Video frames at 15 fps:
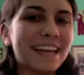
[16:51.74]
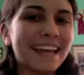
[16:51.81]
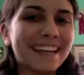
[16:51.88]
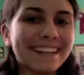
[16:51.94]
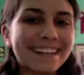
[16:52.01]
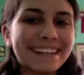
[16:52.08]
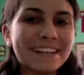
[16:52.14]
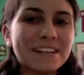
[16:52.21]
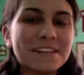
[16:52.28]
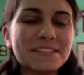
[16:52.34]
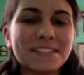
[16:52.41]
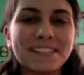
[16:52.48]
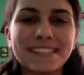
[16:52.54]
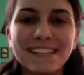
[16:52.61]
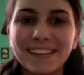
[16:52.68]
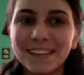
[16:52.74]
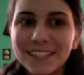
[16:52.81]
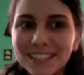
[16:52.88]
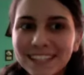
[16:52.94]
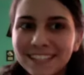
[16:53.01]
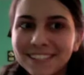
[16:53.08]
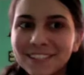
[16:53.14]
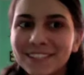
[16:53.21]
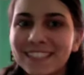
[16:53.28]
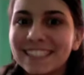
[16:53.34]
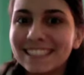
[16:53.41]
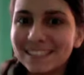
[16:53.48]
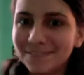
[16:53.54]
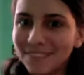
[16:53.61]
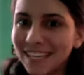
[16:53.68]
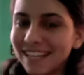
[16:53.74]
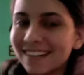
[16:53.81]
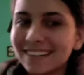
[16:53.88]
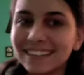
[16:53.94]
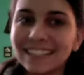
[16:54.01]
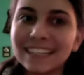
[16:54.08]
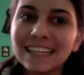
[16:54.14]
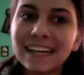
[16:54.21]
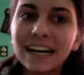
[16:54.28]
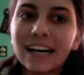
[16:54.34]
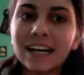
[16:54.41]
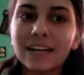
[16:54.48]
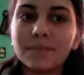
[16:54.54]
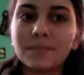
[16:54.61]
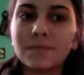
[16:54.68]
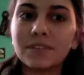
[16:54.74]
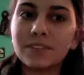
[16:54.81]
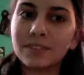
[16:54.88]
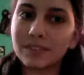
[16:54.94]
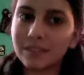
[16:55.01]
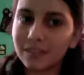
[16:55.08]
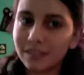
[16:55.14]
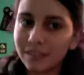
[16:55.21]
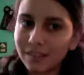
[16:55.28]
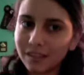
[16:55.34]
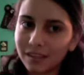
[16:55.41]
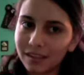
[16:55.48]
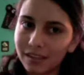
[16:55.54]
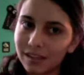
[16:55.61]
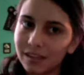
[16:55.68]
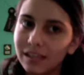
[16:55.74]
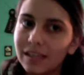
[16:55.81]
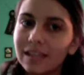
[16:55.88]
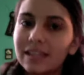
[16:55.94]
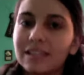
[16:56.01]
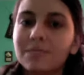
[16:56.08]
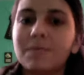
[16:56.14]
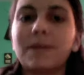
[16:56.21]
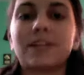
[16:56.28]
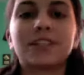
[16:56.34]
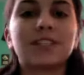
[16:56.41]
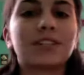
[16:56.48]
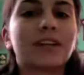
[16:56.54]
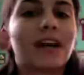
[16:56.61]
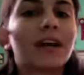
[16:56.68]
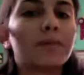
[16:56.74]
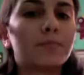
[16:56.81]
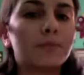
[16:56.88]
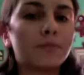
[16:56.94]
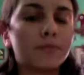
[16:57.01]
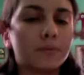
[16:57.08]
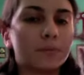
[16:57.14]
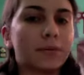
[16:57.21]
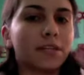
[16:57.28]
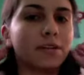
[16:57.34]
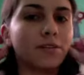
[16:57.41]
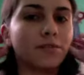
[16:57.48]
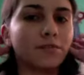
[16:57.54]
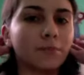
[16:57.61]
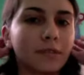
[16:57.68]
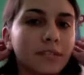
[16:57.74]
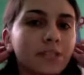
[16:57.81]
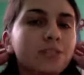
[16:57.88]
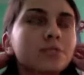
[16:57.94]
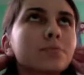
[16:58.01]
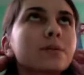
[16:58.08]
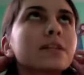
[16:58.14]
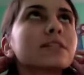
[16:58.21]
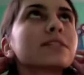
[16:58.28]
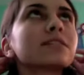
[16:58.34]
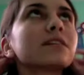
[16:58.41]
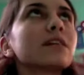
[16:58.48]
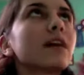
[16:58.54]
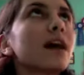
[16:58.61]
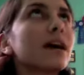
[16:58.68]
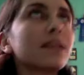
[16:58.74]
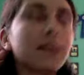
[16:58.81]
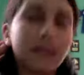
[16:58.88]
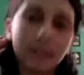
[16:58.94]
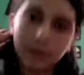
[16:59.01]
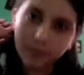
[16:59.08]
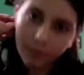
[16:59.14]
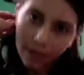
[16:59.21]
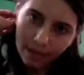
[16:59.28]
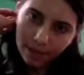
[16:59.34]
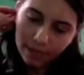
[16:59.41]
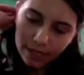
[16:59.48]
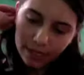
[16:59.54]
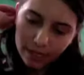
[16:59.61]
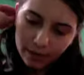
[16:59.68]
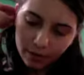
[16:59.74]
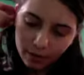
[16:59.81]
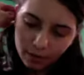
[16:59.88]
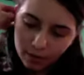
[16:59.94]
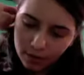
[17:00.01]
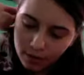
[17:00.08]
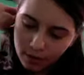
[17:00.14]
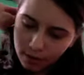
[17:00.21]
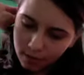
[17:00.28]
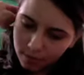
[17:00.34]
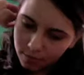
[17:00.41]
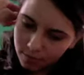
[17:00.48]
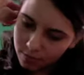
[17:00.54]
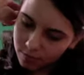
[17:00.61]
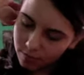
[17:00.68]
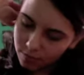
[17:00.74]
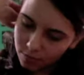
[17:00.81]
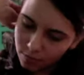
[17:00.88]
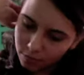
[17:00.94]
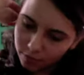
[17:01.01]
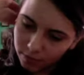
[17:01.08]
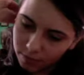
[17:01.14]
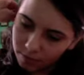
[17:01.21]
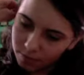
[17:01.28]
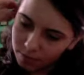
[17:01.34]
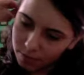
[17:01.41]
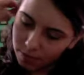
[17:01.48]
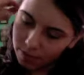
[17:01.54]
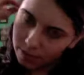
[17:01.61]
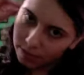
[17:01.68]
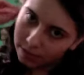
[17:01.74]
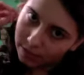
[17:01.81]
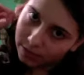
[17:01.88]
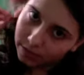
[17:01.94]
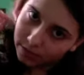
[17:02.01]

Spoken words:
Okay, so this is a look that totally isn't me at all. In this picture, I prefer pinning over my ears because I like having hair on over them, but